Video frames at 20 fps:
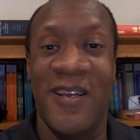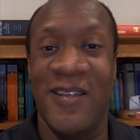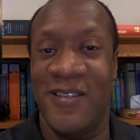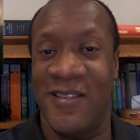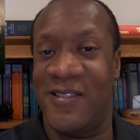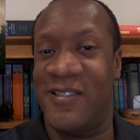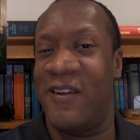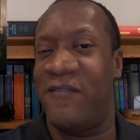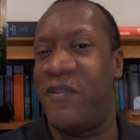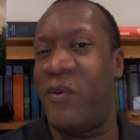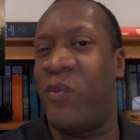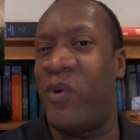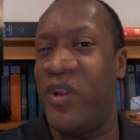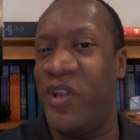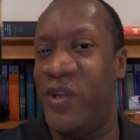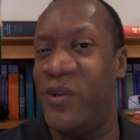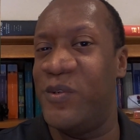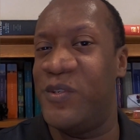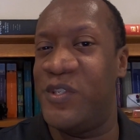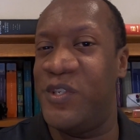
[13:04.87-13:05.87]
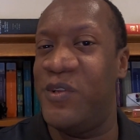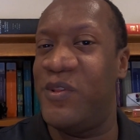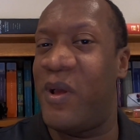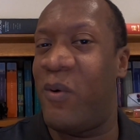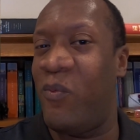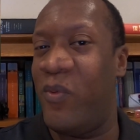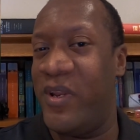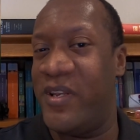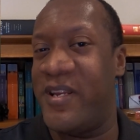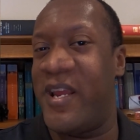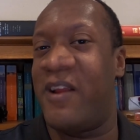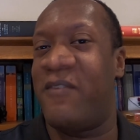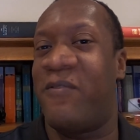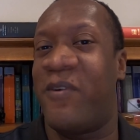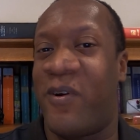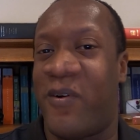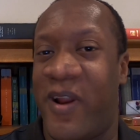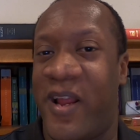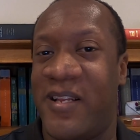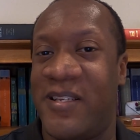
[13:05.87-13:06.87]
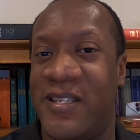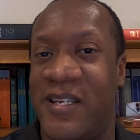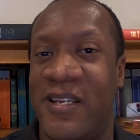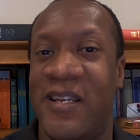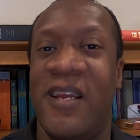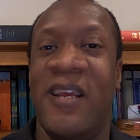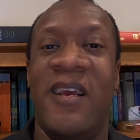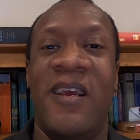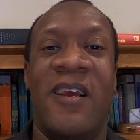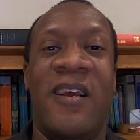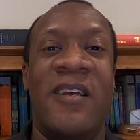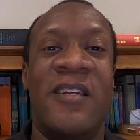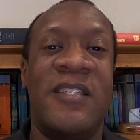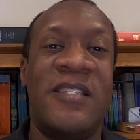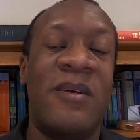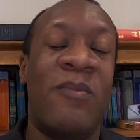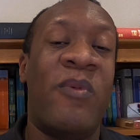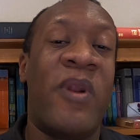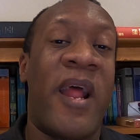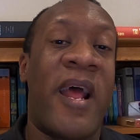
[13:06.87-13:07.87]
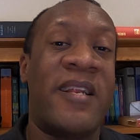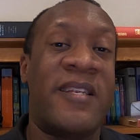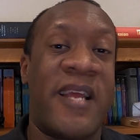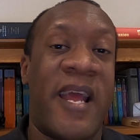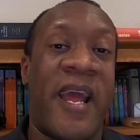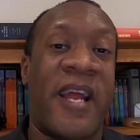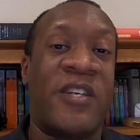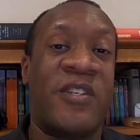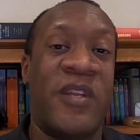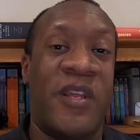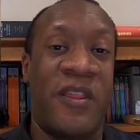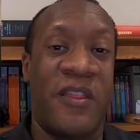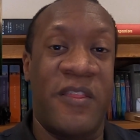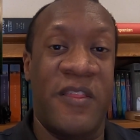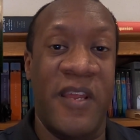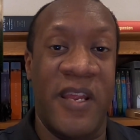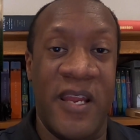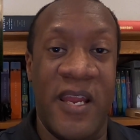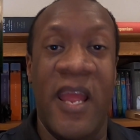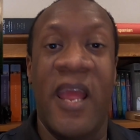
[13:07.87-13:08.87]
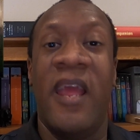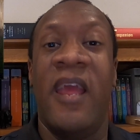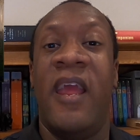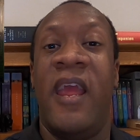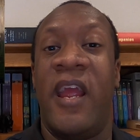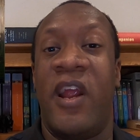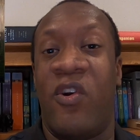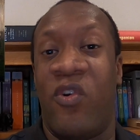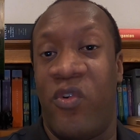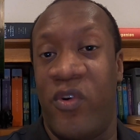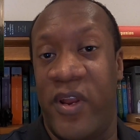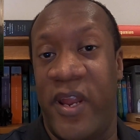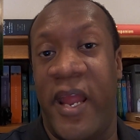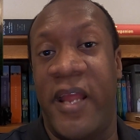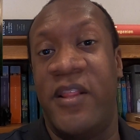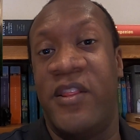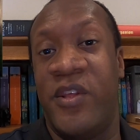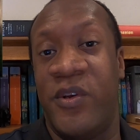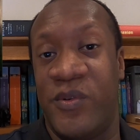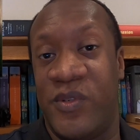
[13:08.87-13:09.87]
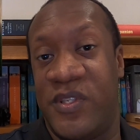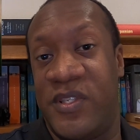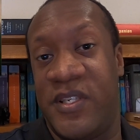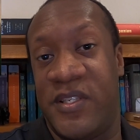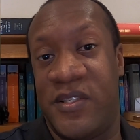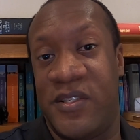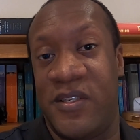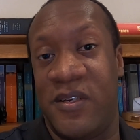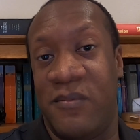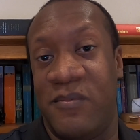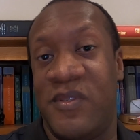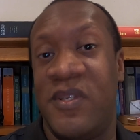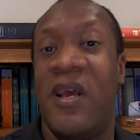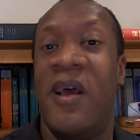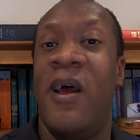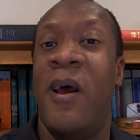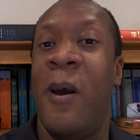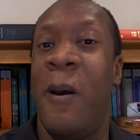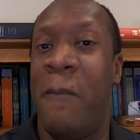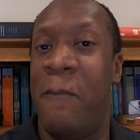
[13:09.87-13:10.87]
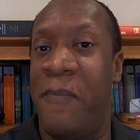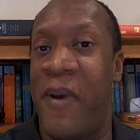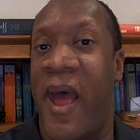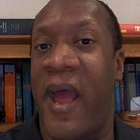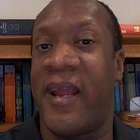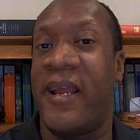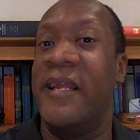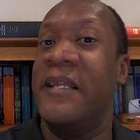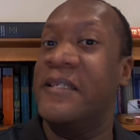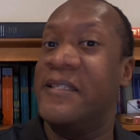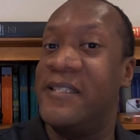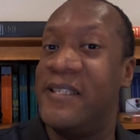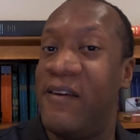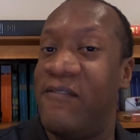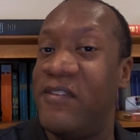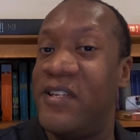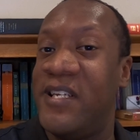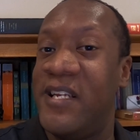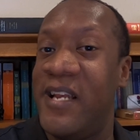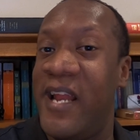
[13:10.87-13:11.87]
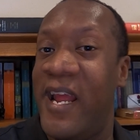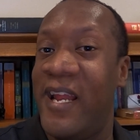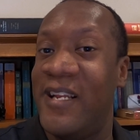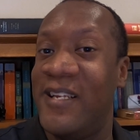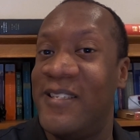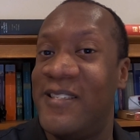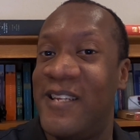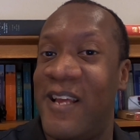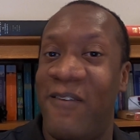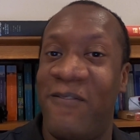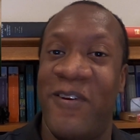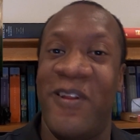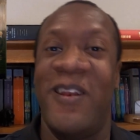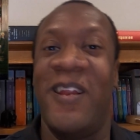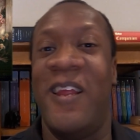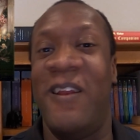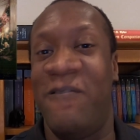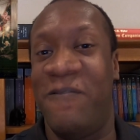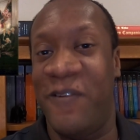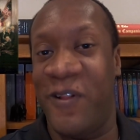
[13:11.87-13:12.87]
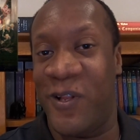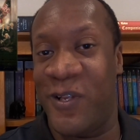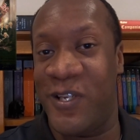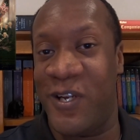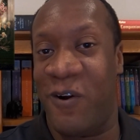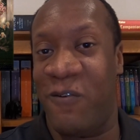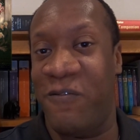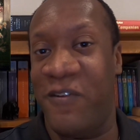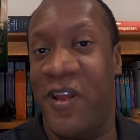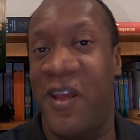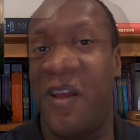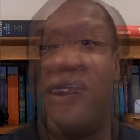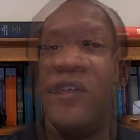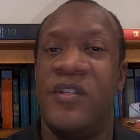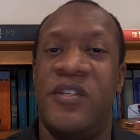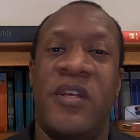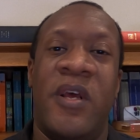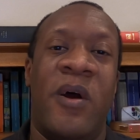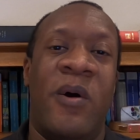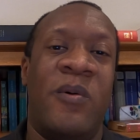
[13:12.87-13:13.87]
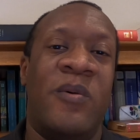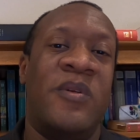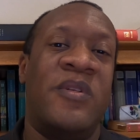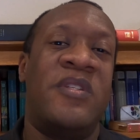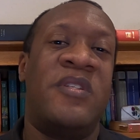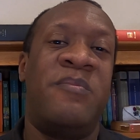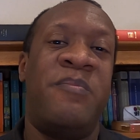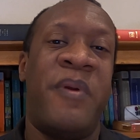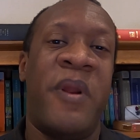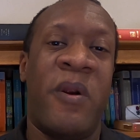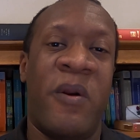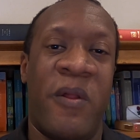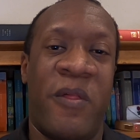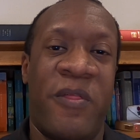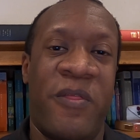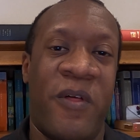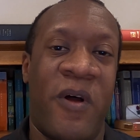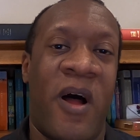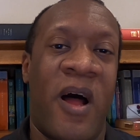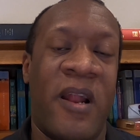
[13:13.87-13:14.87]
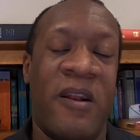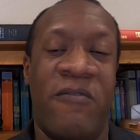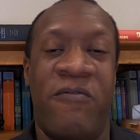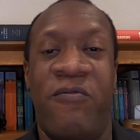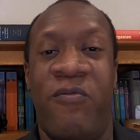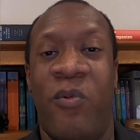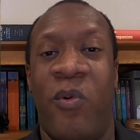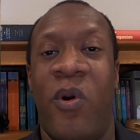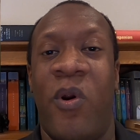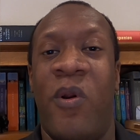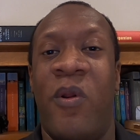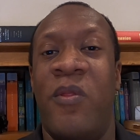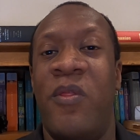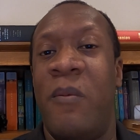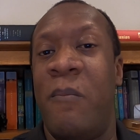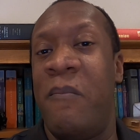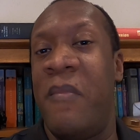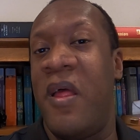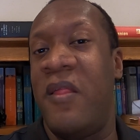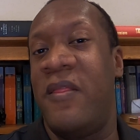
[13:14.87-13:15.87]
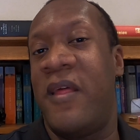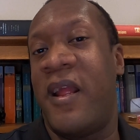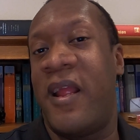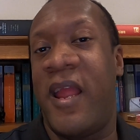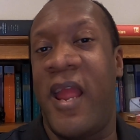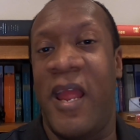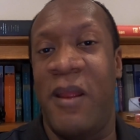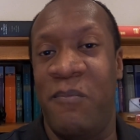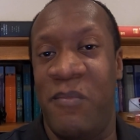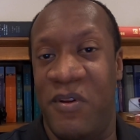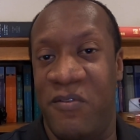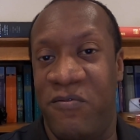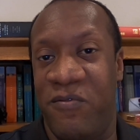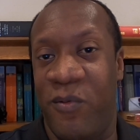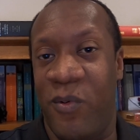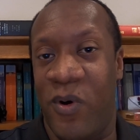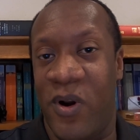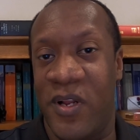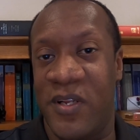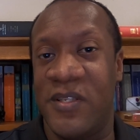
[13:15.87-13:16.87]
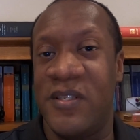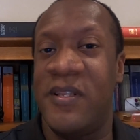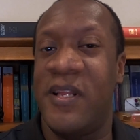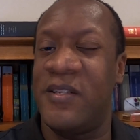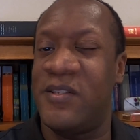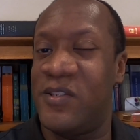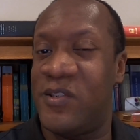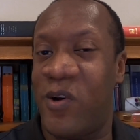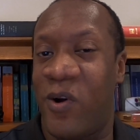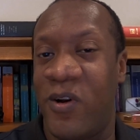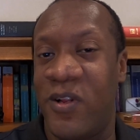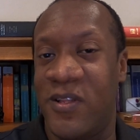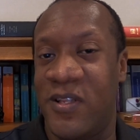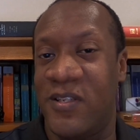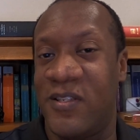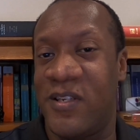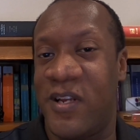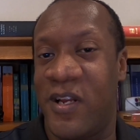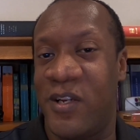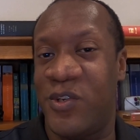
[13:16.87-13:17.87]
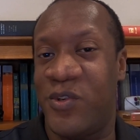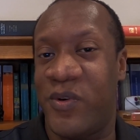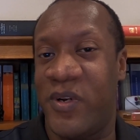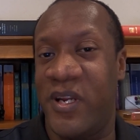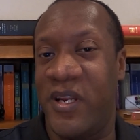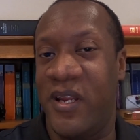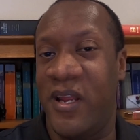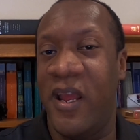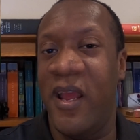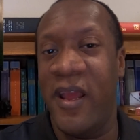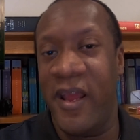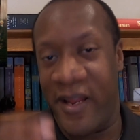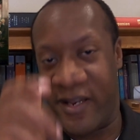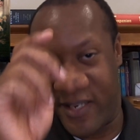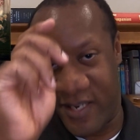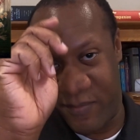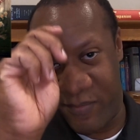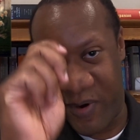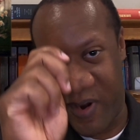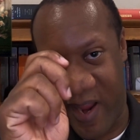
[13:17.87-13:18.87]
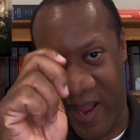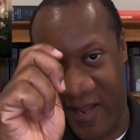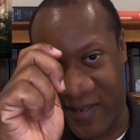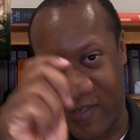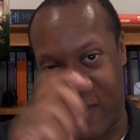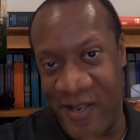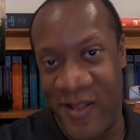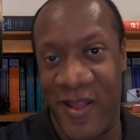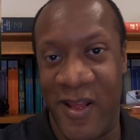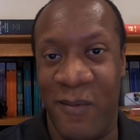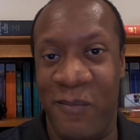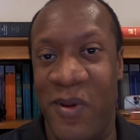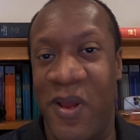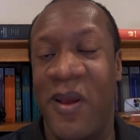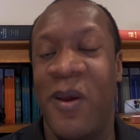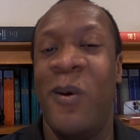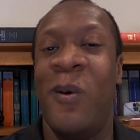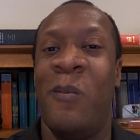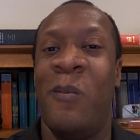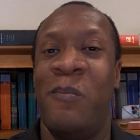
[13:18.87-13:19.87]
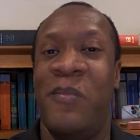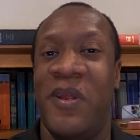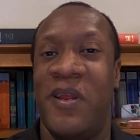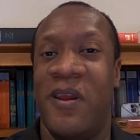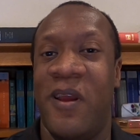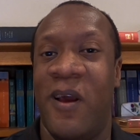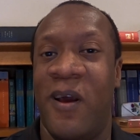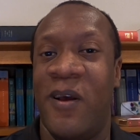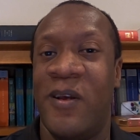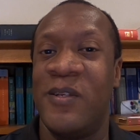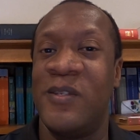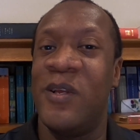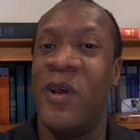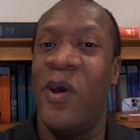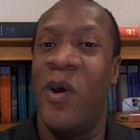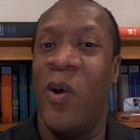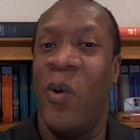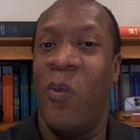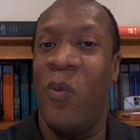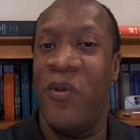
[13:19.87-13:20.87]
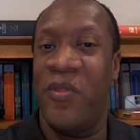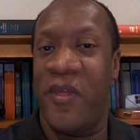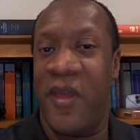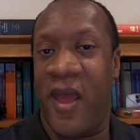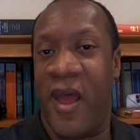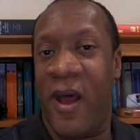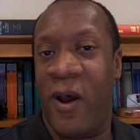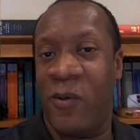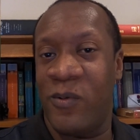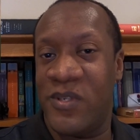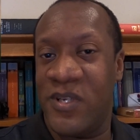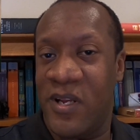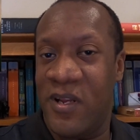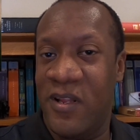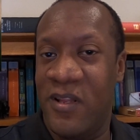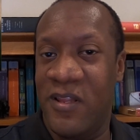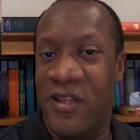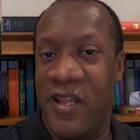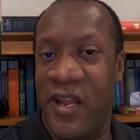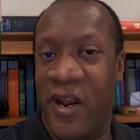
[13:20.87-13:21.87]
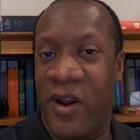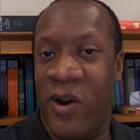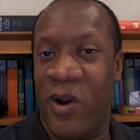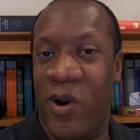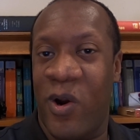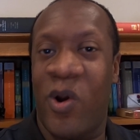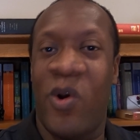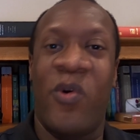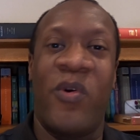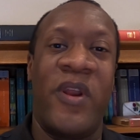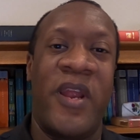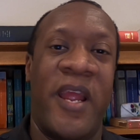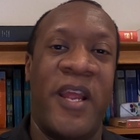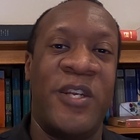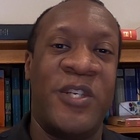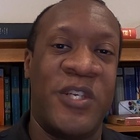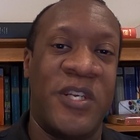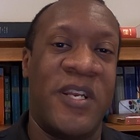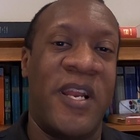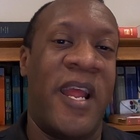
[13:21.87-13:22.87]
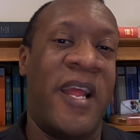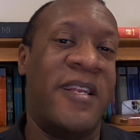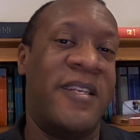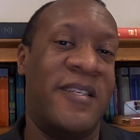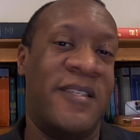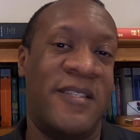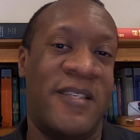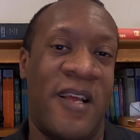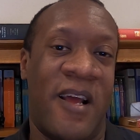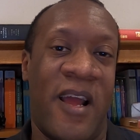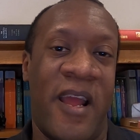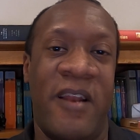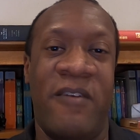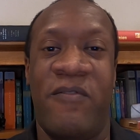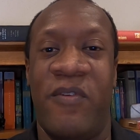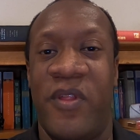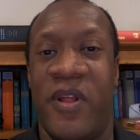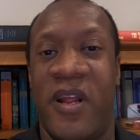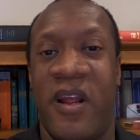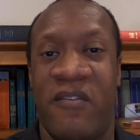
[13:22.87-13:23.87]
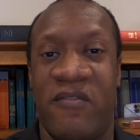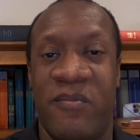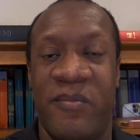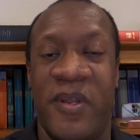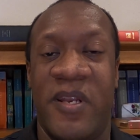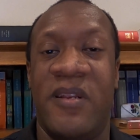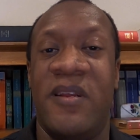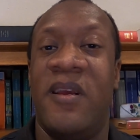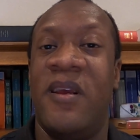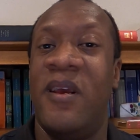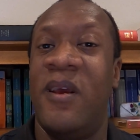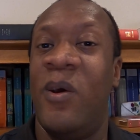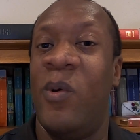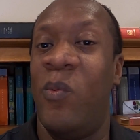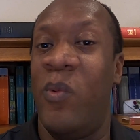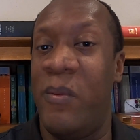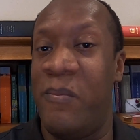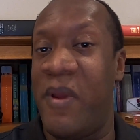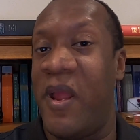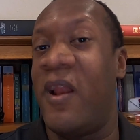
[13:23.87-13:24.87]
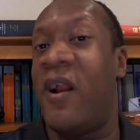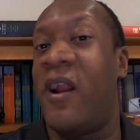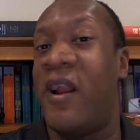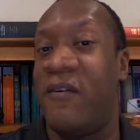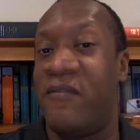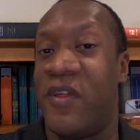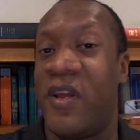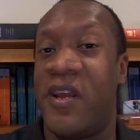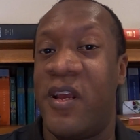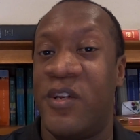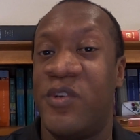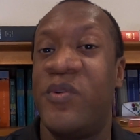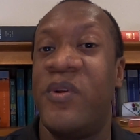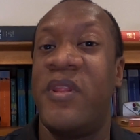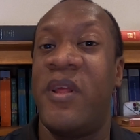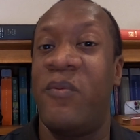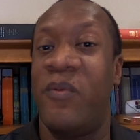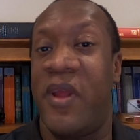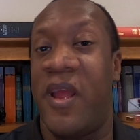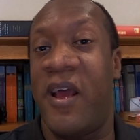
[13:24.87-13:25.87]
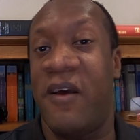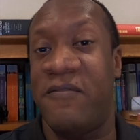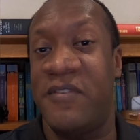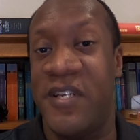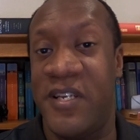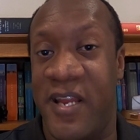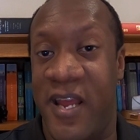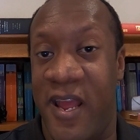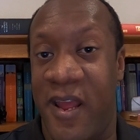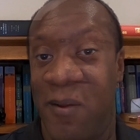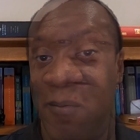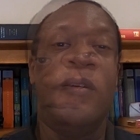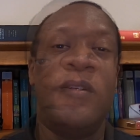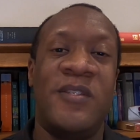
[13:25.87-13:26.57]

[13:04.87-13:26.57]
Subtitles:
The stuff that we're used to that we take for granted, someone had to actually think and create those systems back in 1787 in Philadelphia. So, spare a thought for the men that came before us that started this country and tip your hats to them, because without their creation and design for the government, we may not have the country that we have today.